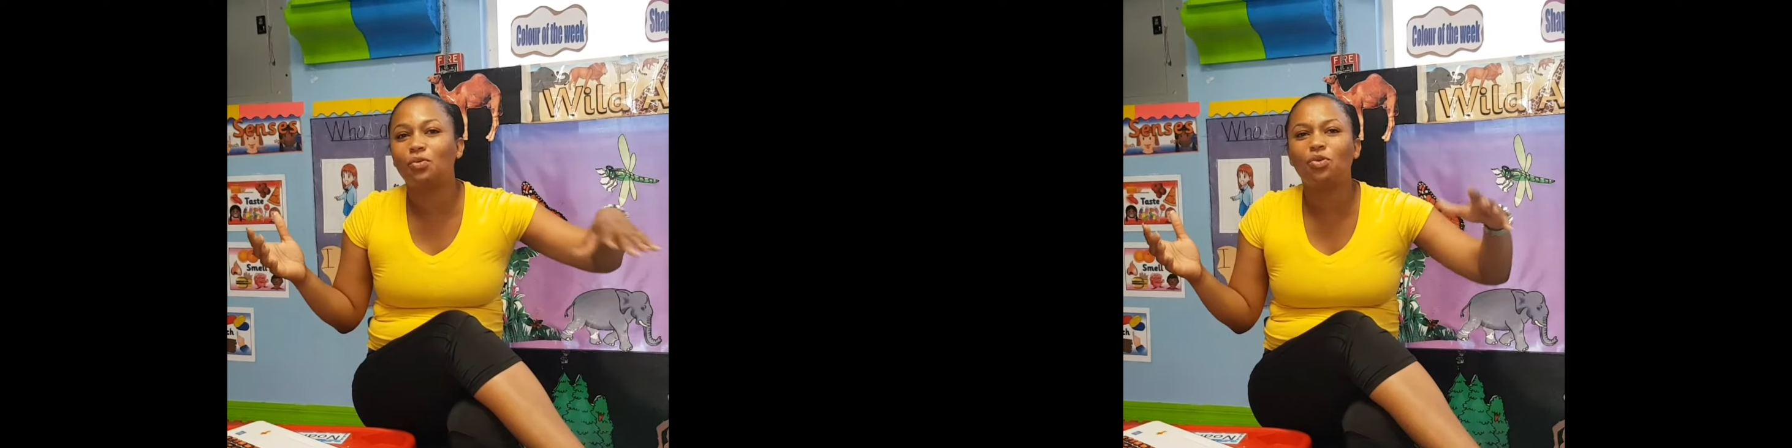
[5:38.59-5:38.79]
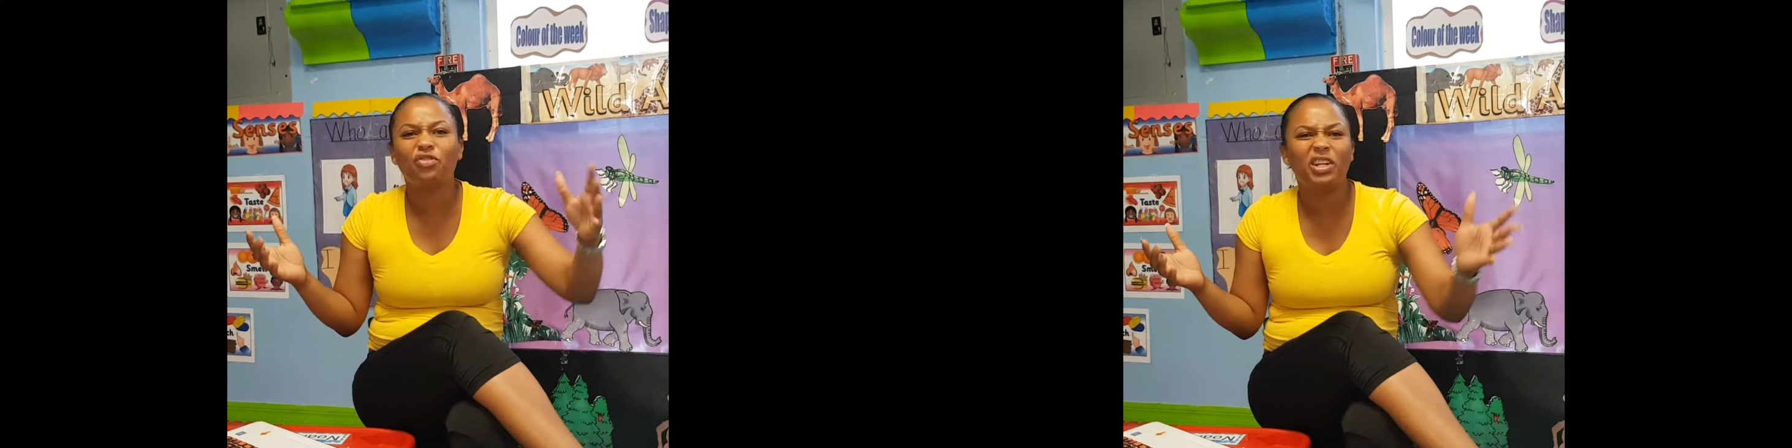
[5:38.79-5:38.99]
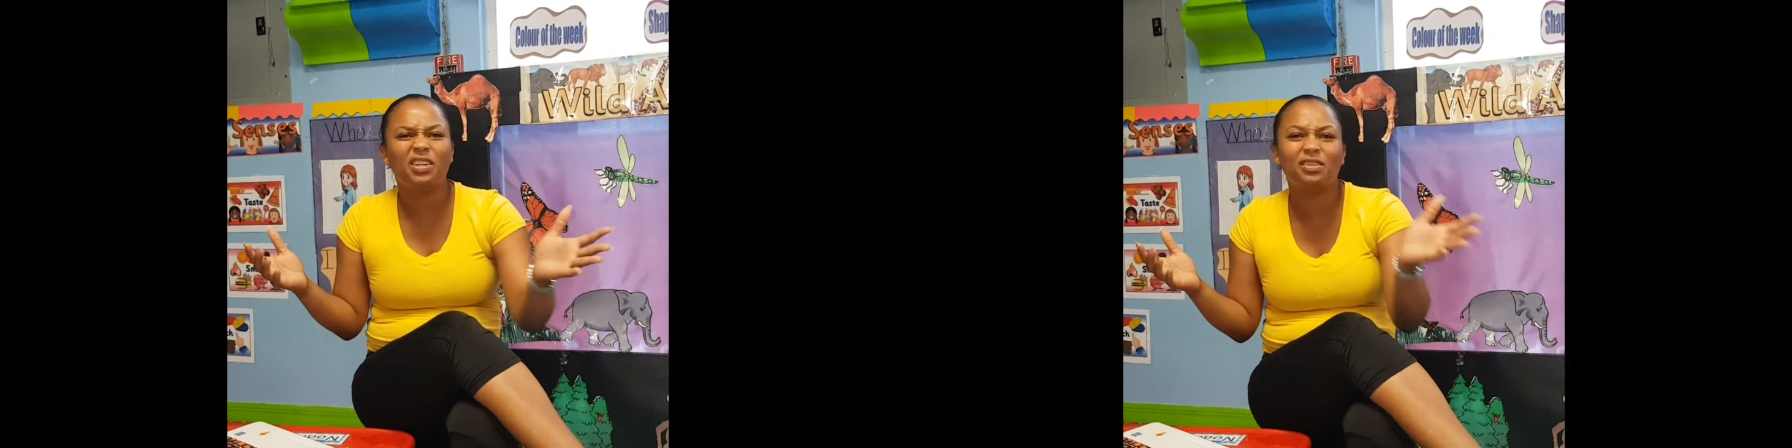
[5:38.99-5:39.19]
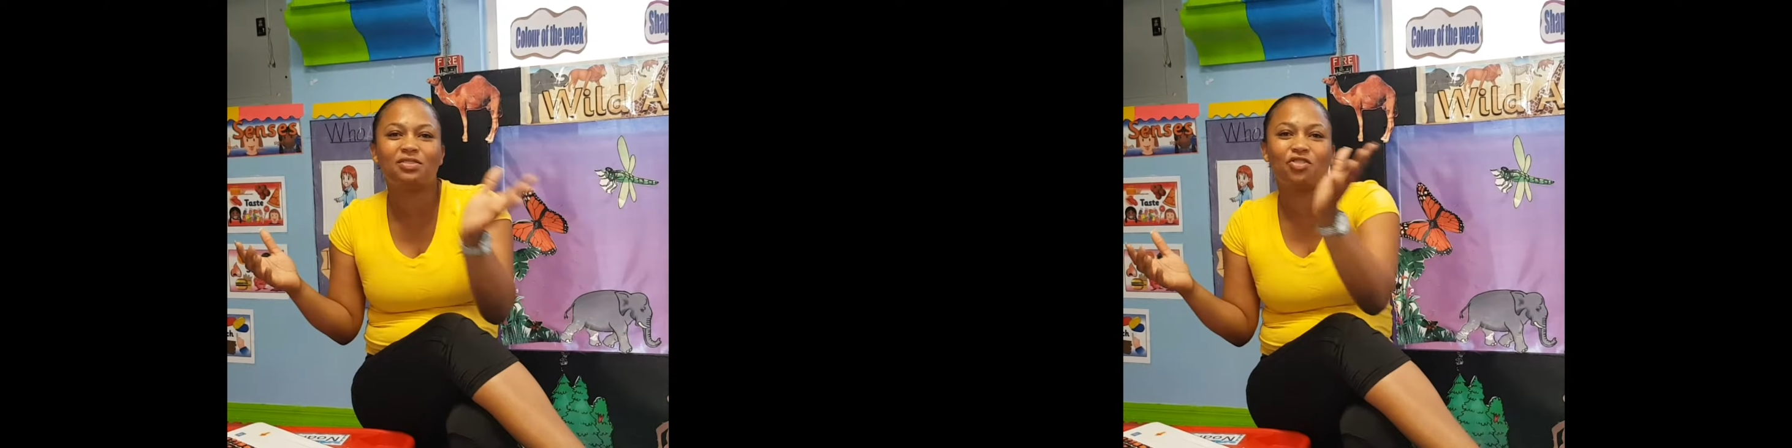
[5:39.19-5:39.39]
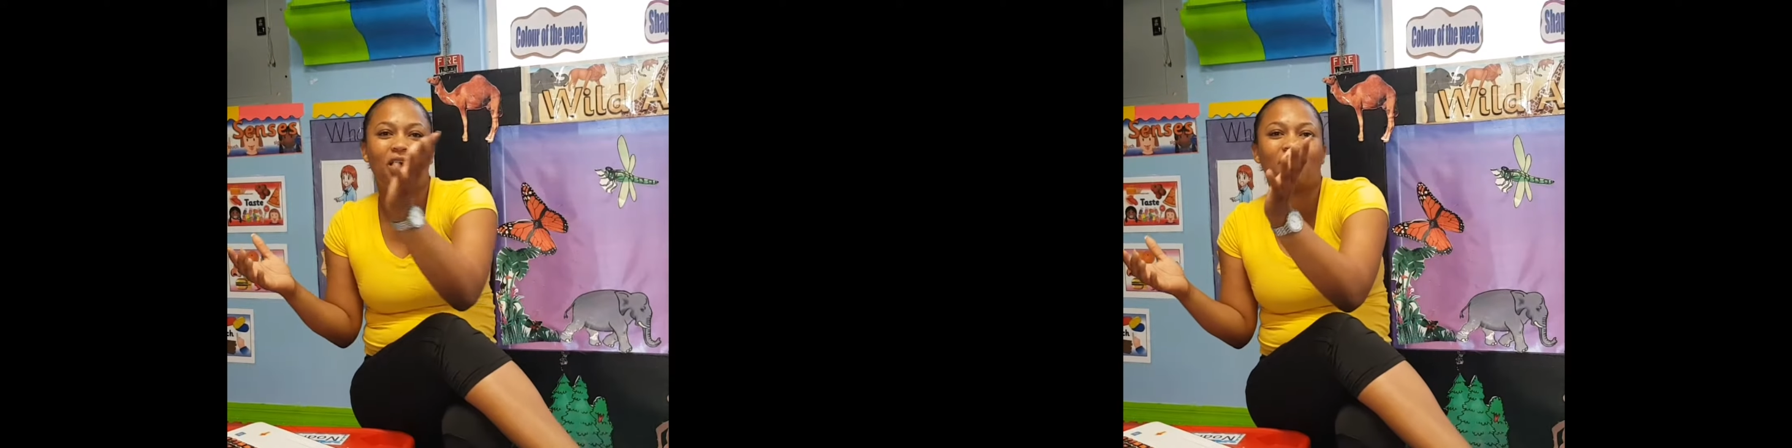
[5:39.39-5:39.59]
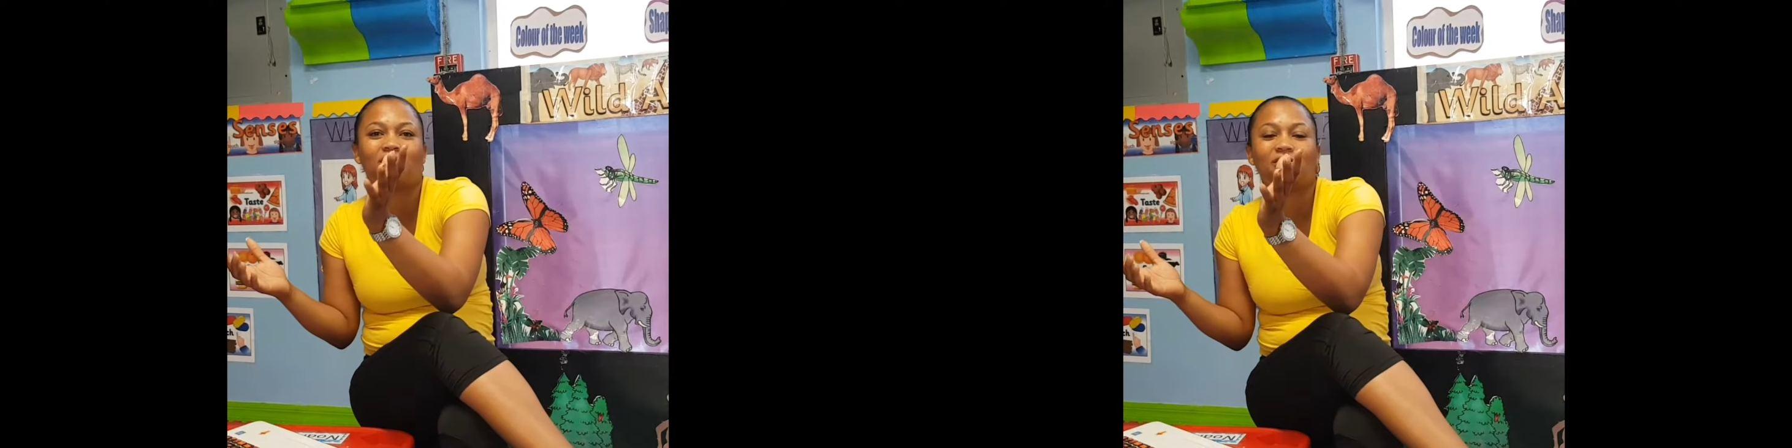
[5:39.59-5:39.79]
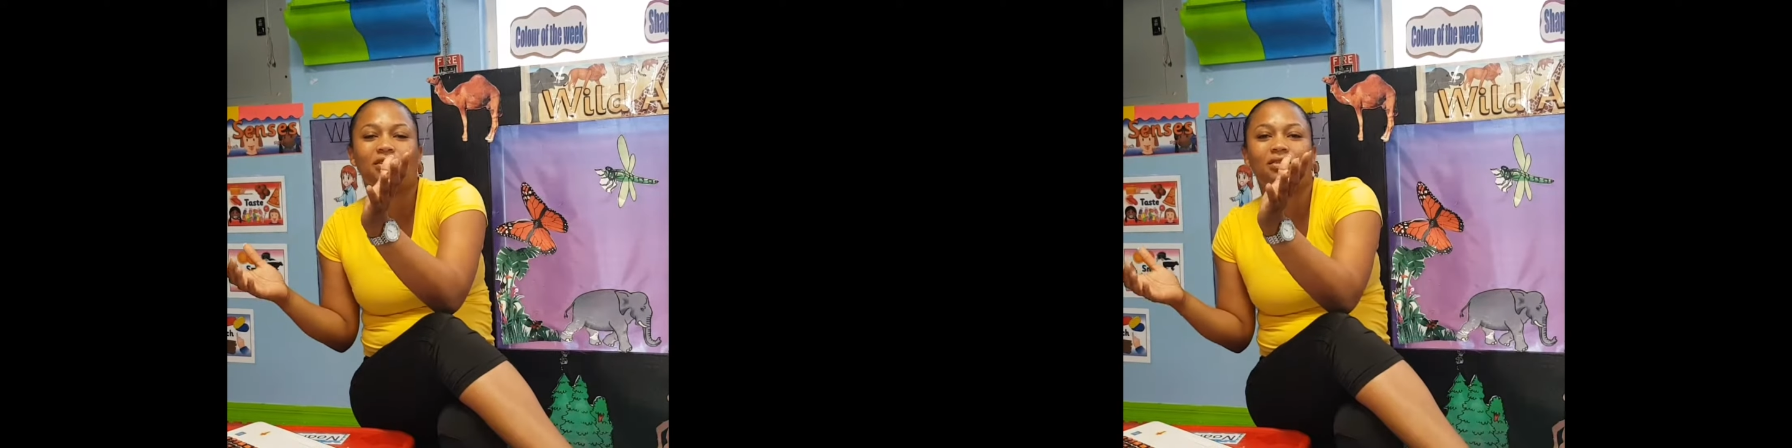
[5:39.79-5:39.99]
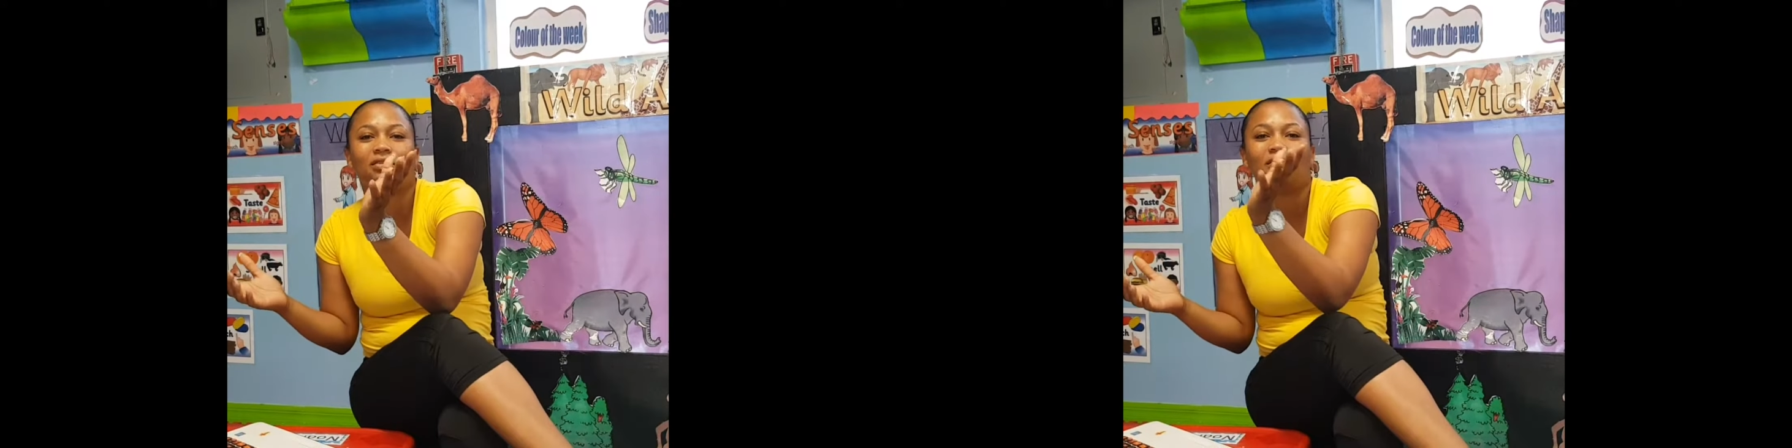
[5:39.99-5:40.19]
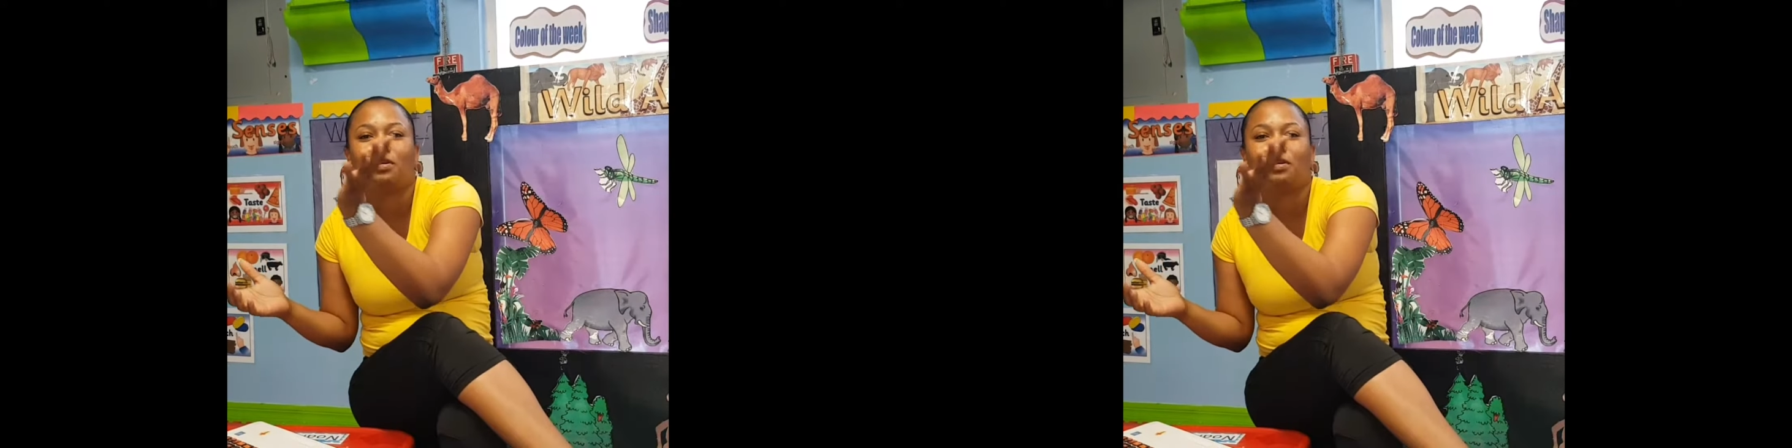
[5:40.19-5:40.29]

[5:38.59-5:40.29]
won't really distract the